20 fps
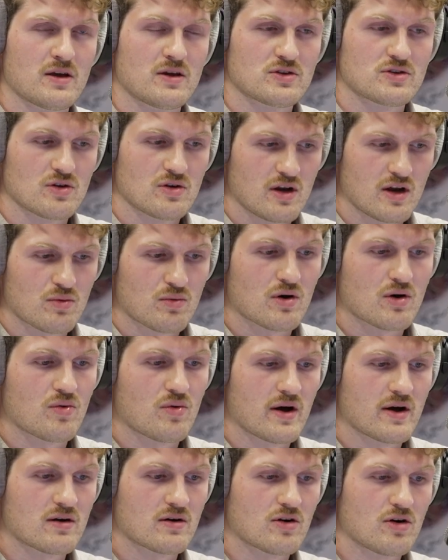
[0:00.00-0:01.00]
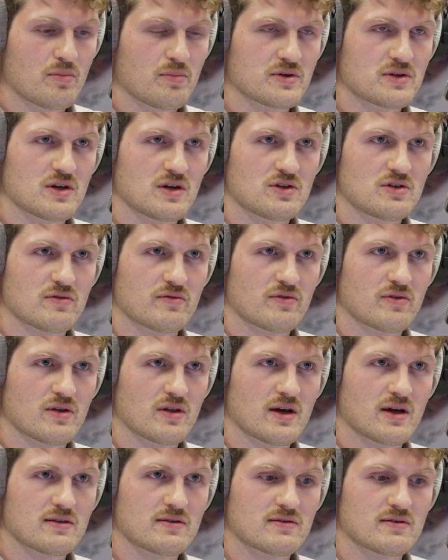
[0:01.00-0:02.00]
So they require compensation for
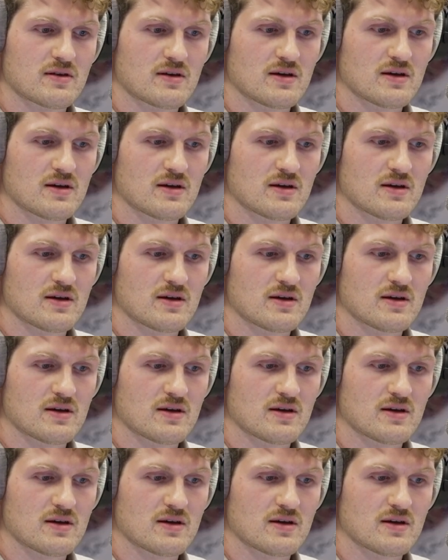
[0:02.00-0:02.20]
that.